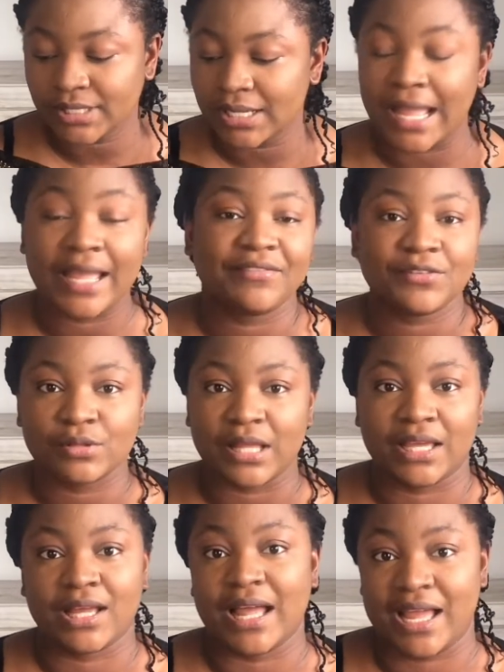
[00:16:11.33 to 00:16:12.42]
I feel
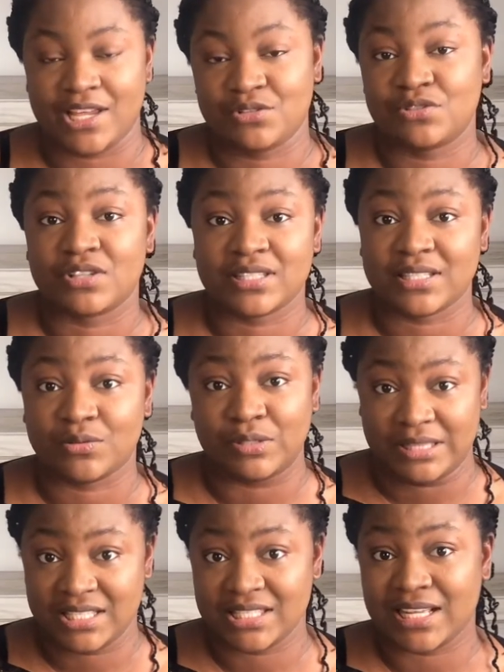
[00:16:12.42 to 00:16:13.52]
like I should just stick with
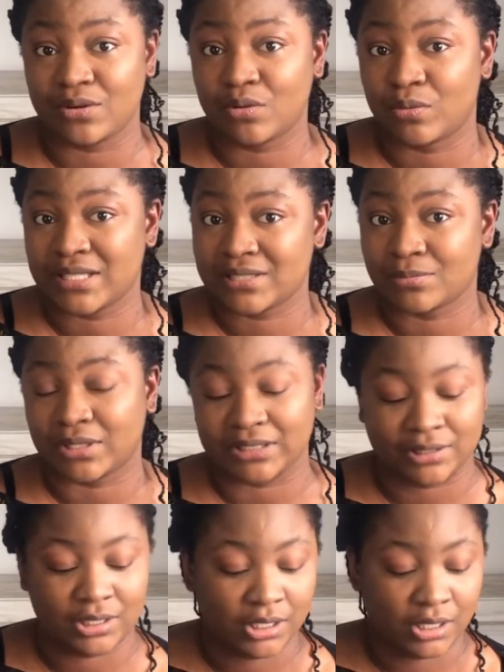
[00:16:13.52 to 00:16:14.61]
this and not waste money
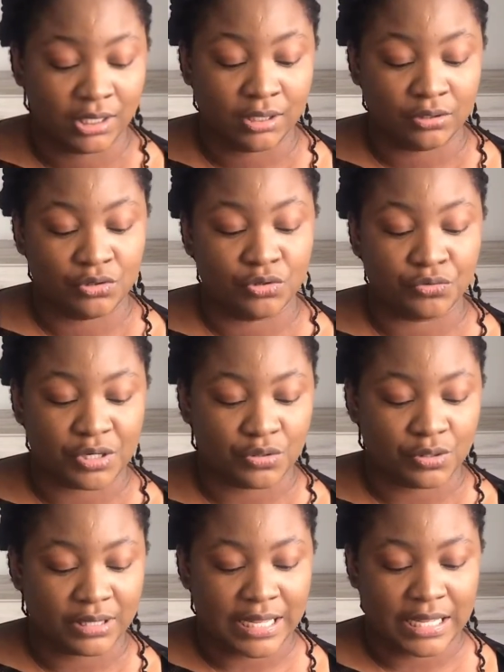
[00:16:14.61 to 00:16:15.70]

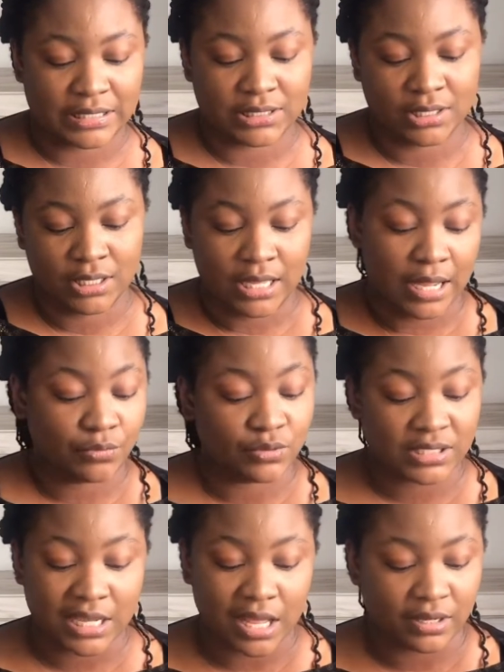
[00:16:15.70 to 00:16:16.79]
renewing that, and we'll
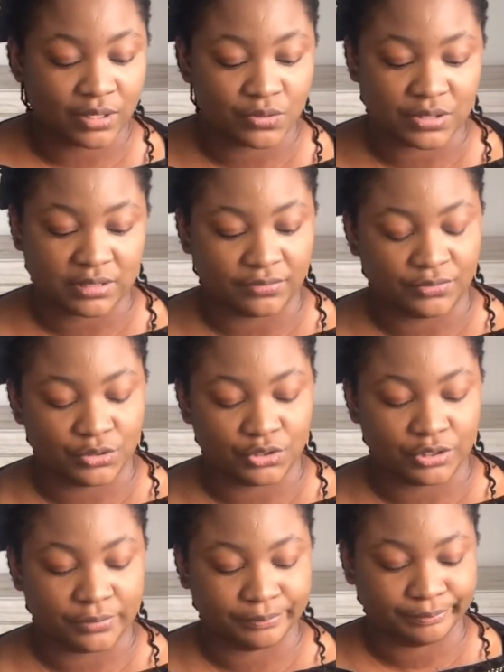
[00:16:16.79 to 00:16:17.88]
see how it goes in the
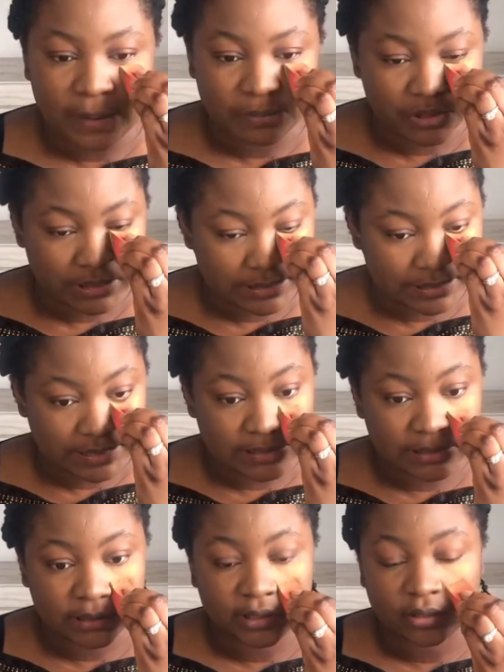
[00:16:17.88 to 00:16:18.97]
future. I'm just
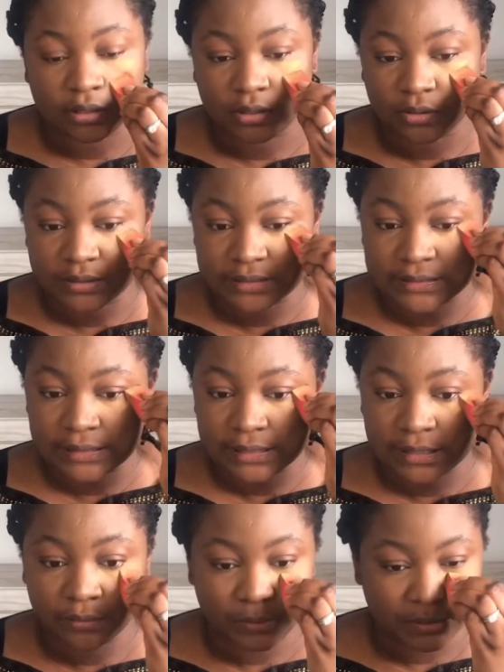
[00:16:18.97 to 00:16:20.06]
setting the concealer
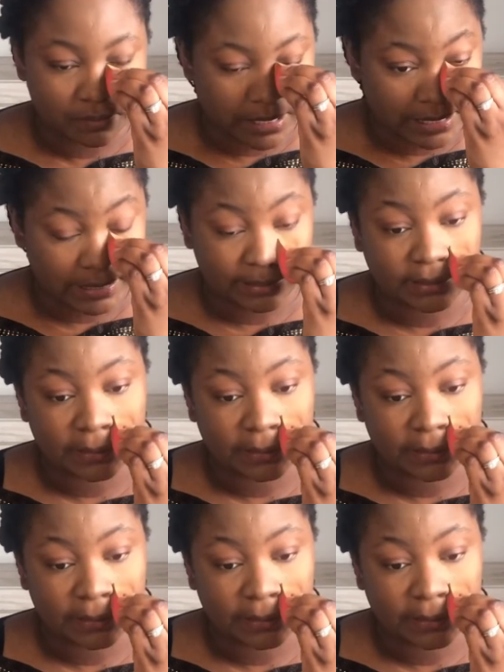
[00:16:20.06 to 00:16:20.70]
with my